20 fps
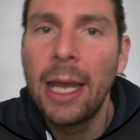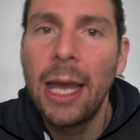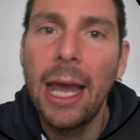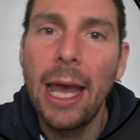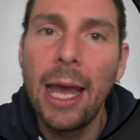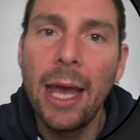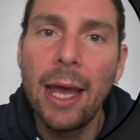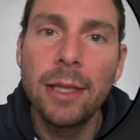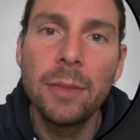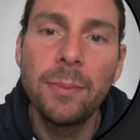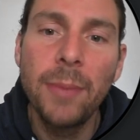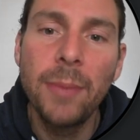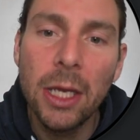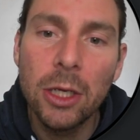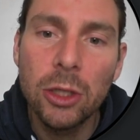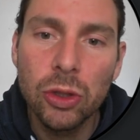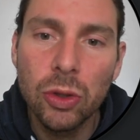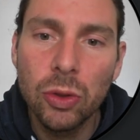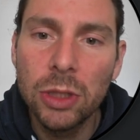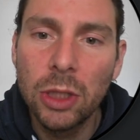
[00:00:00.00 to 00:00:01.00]
And make
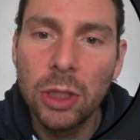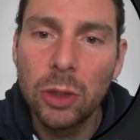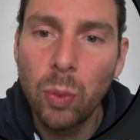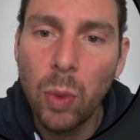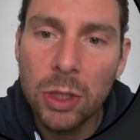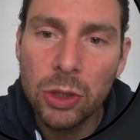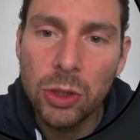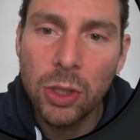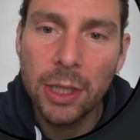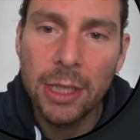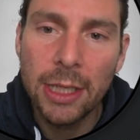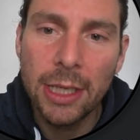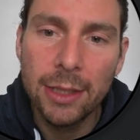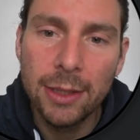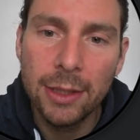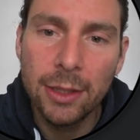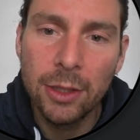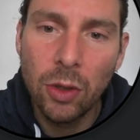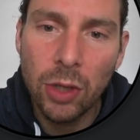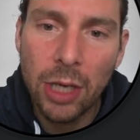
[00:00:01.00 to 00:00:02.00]
sure that once you're
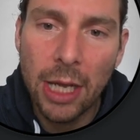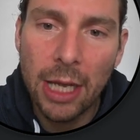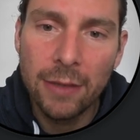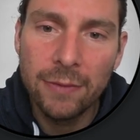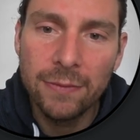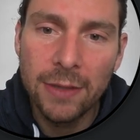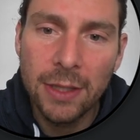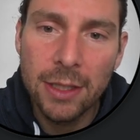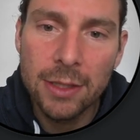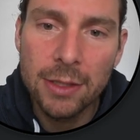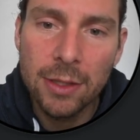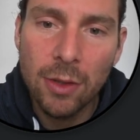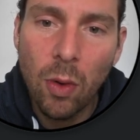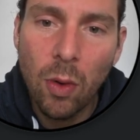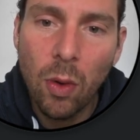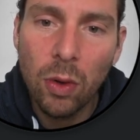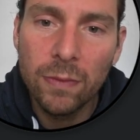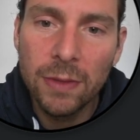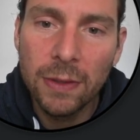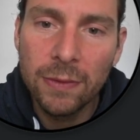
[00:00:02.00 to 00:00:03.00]
creating your NFTs,
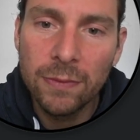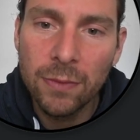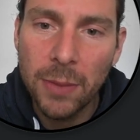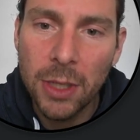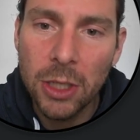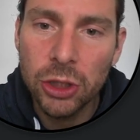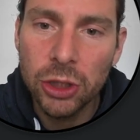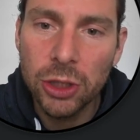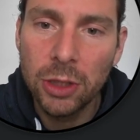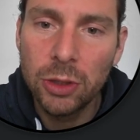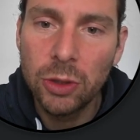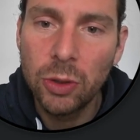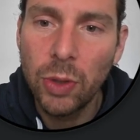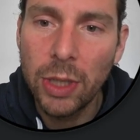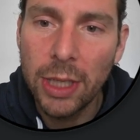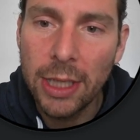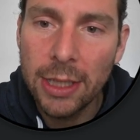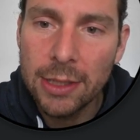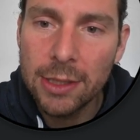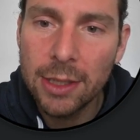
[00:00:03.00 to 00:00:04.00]
all of the information that you
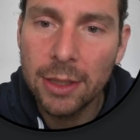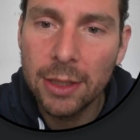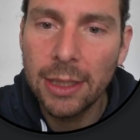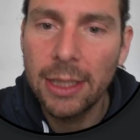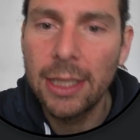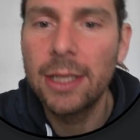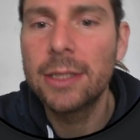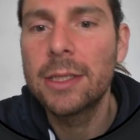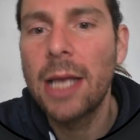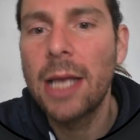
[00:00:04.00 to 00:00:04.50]
insert is